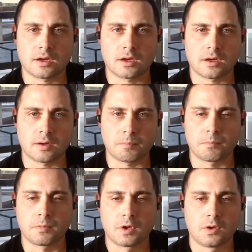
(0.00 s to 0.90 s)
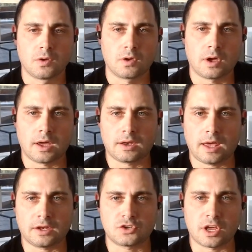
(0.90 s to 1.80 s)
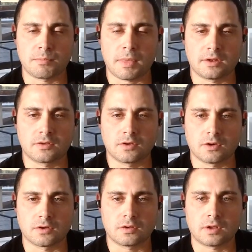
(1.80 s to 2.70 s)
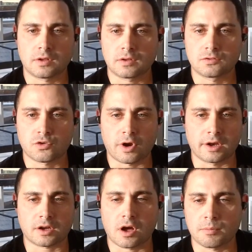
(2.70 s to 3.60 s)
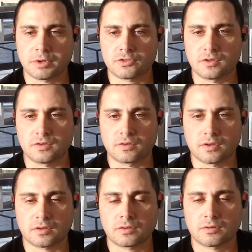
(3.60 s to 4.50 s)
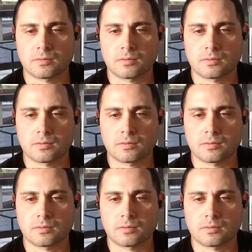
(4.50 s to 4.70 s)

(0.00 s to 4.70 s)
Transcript: at ChenMed to try and accomplish these things?